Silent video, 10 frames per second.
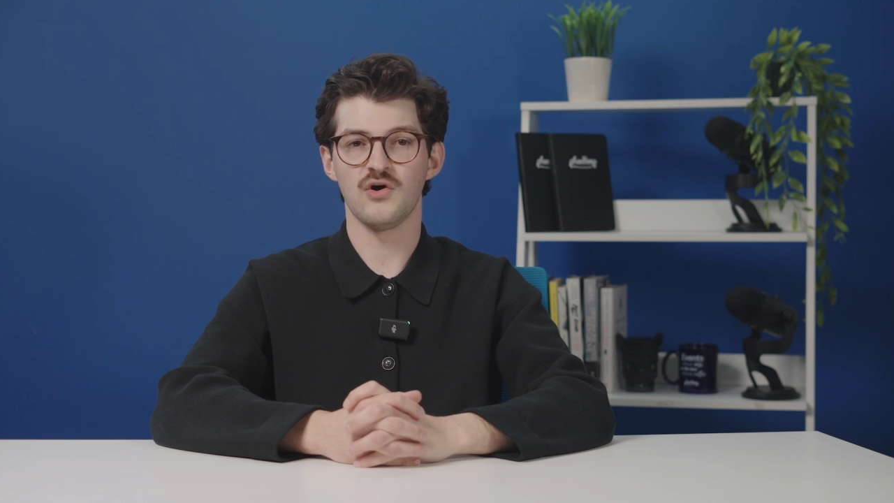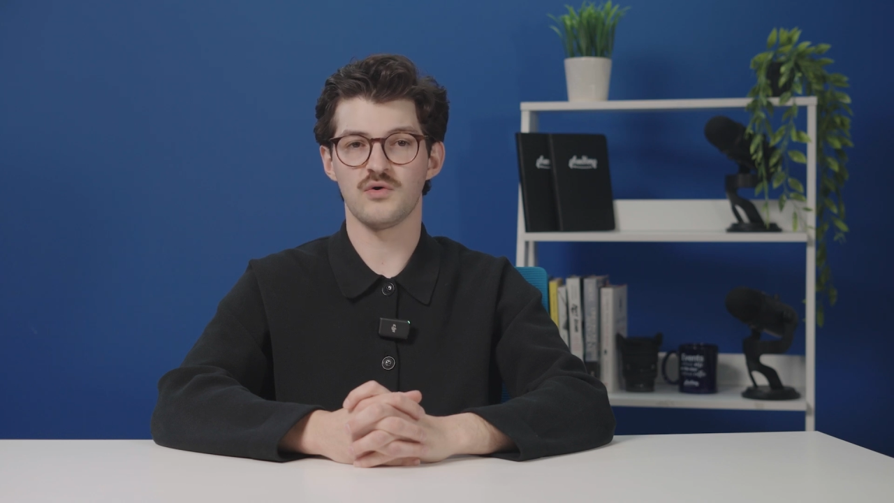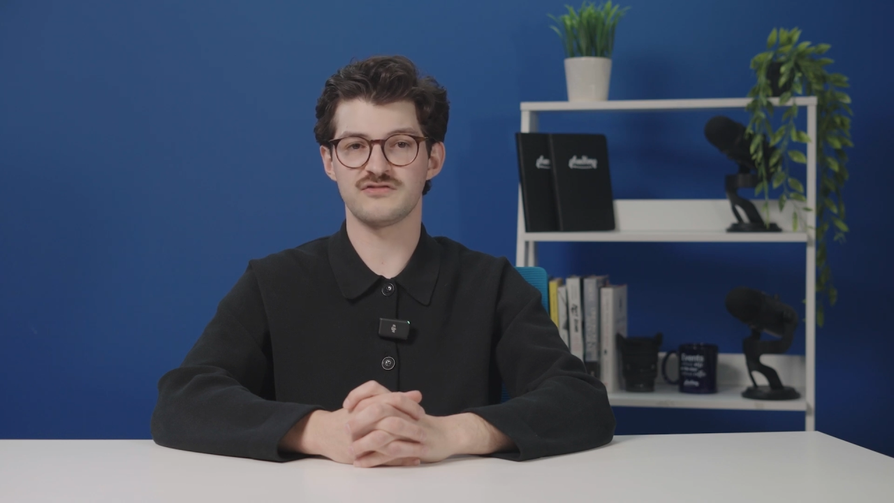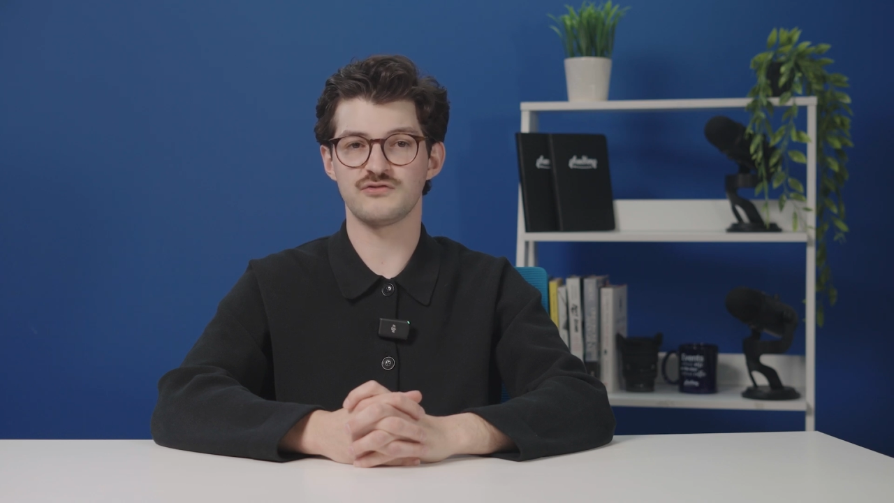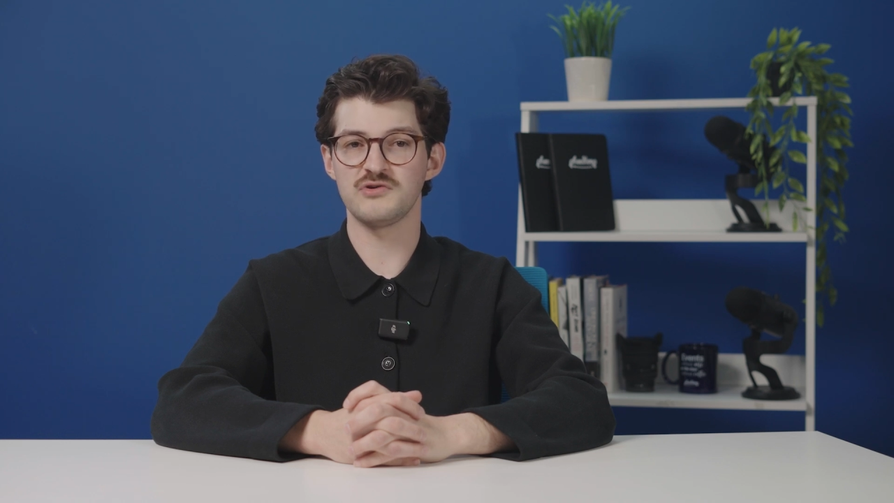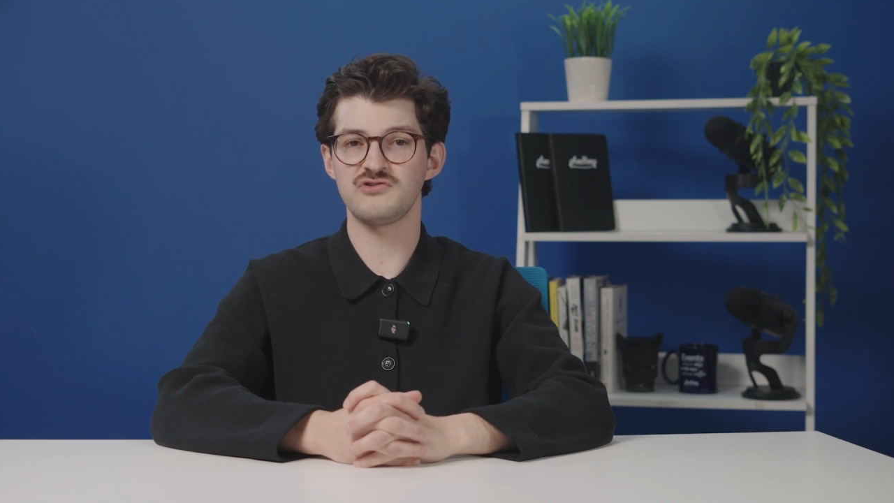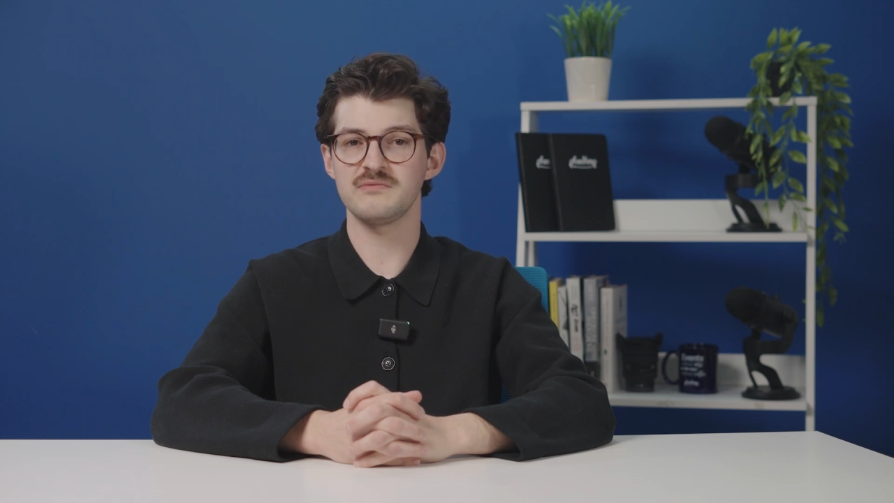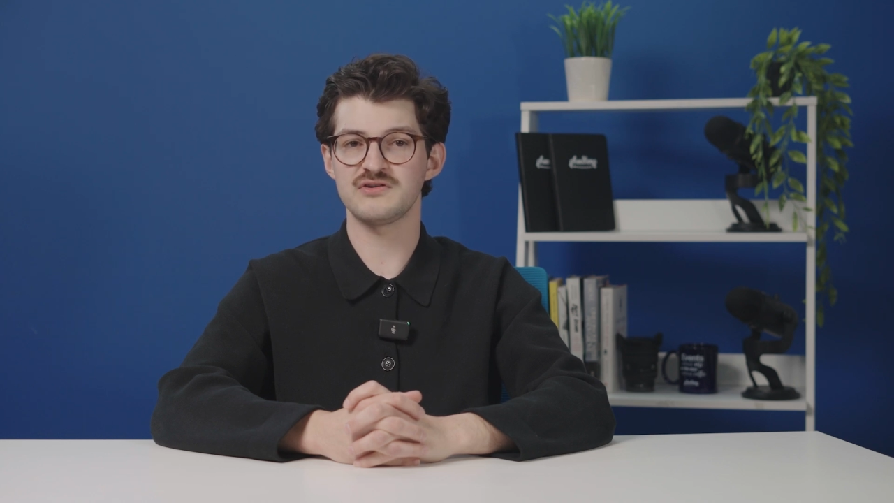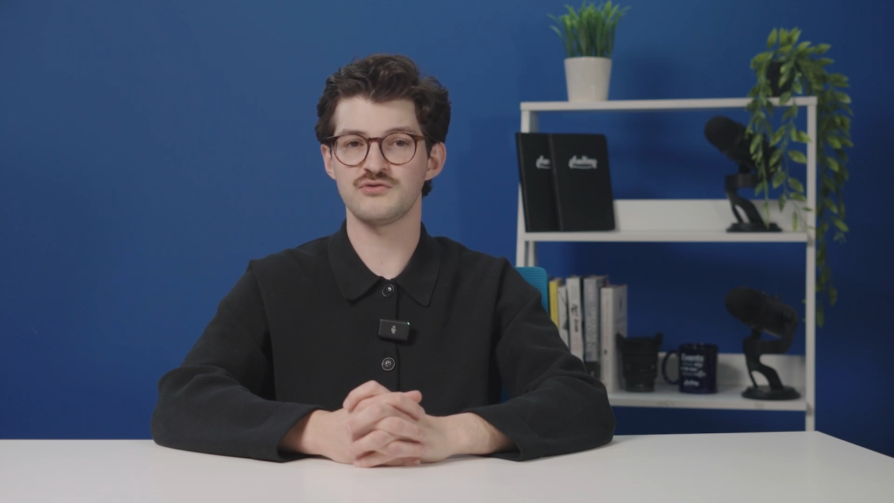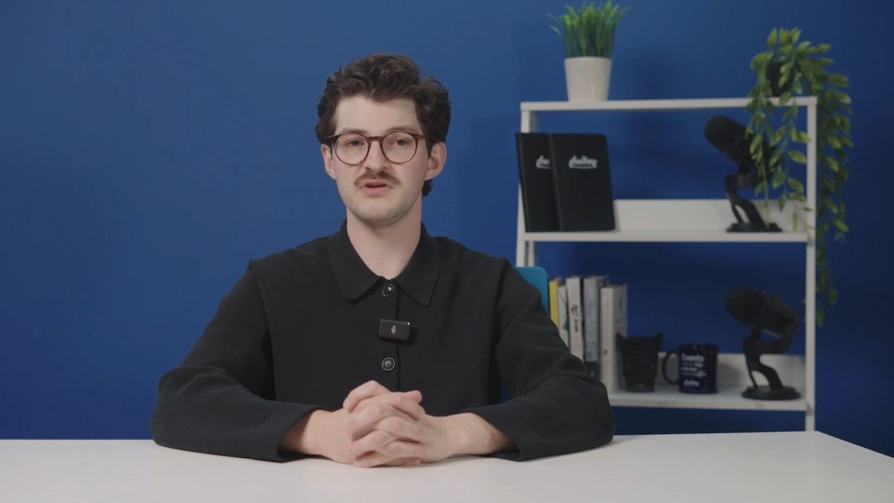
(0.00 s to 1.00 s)
or
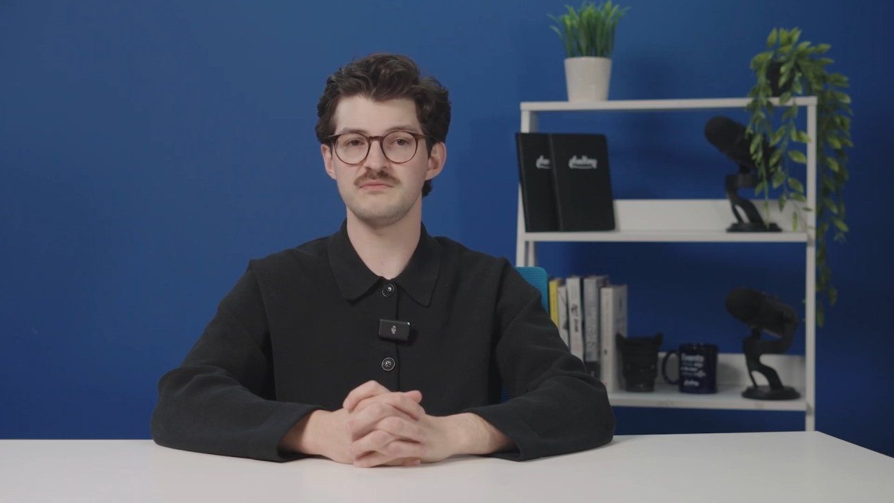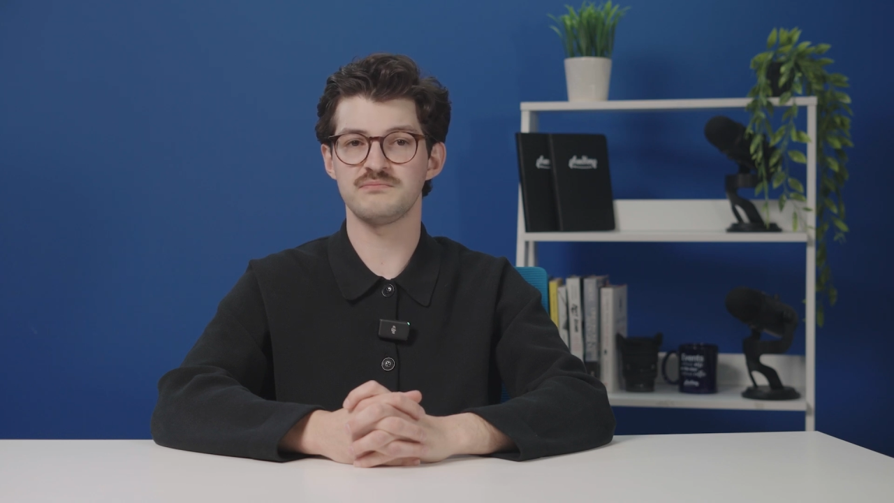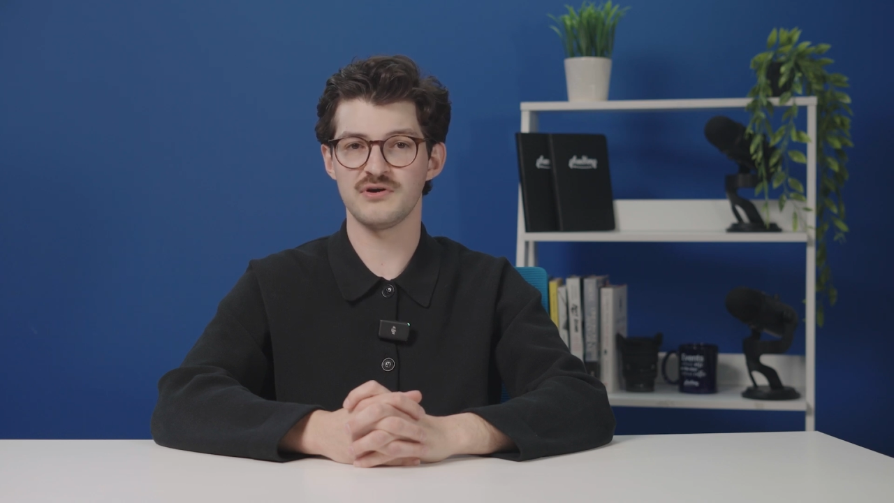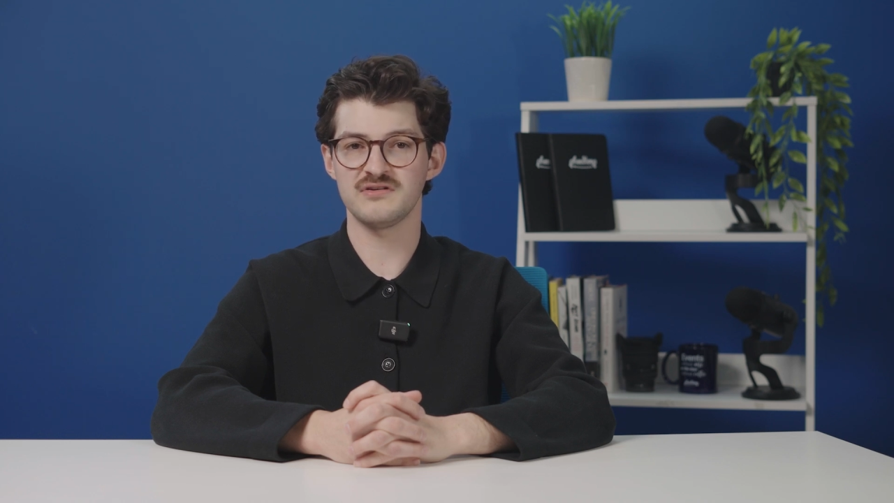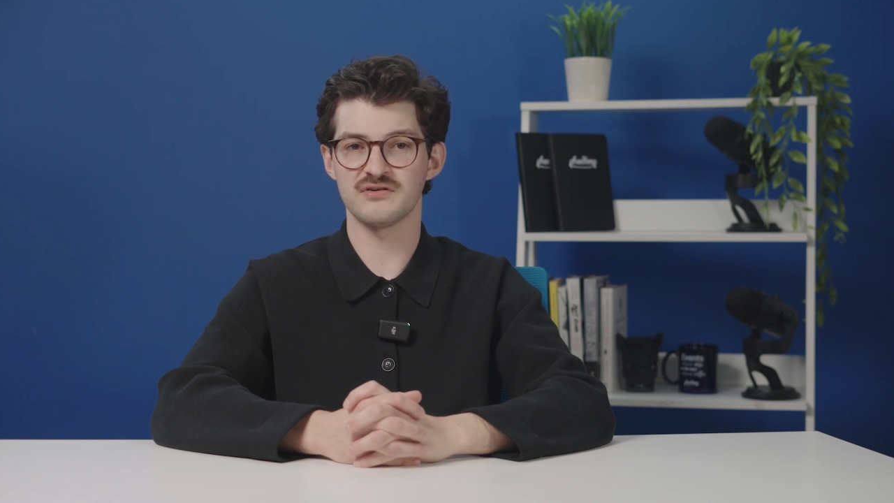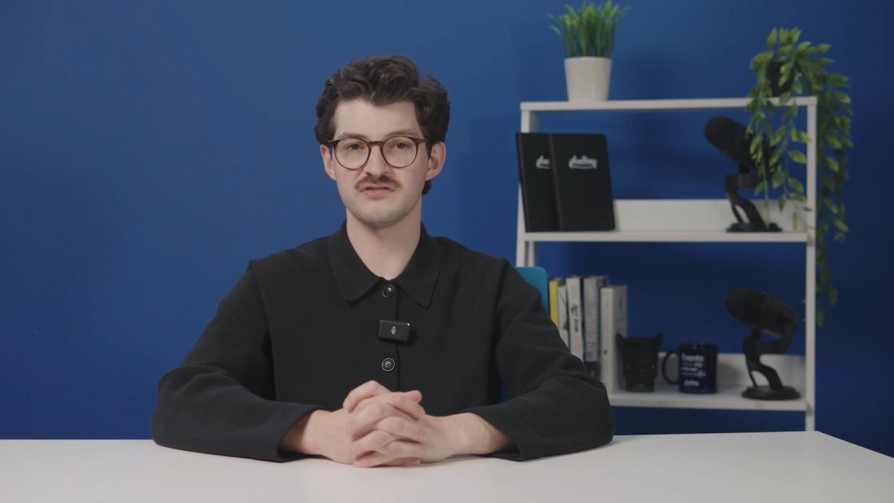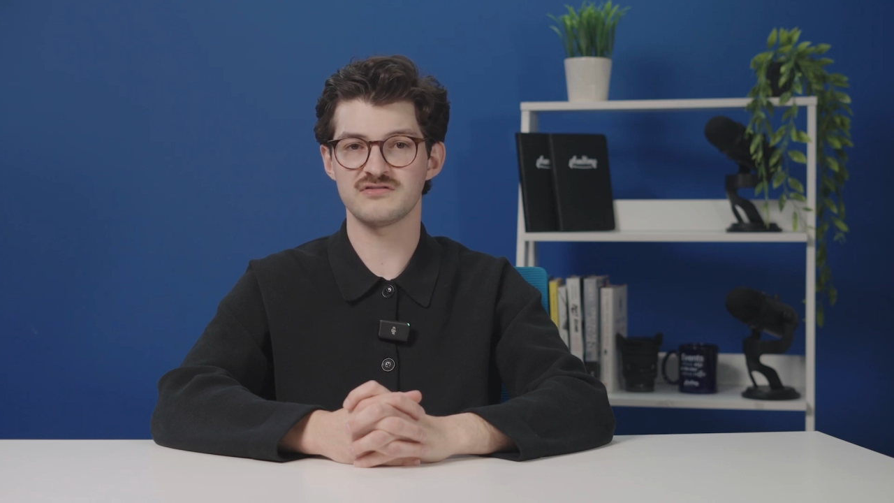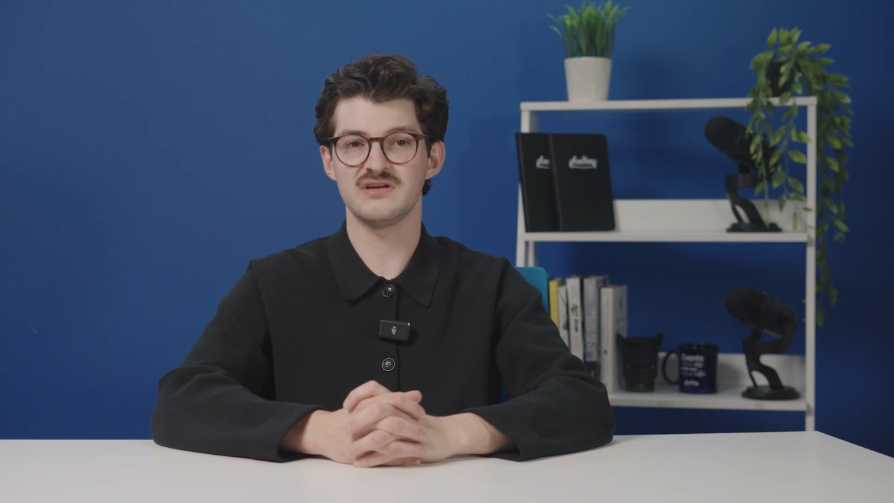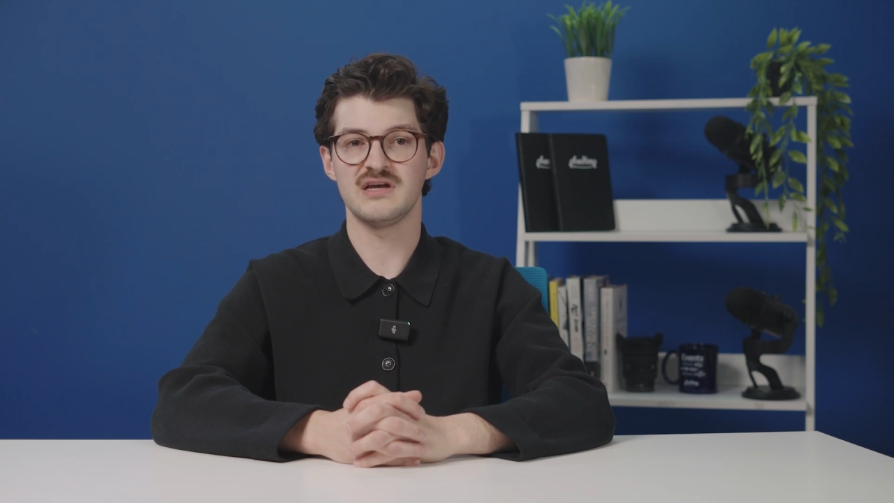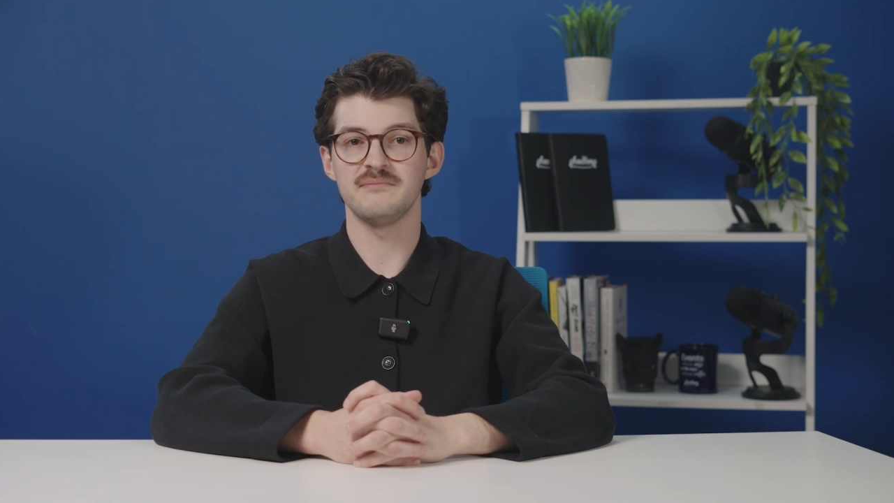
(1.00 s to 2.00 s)
switching between printers,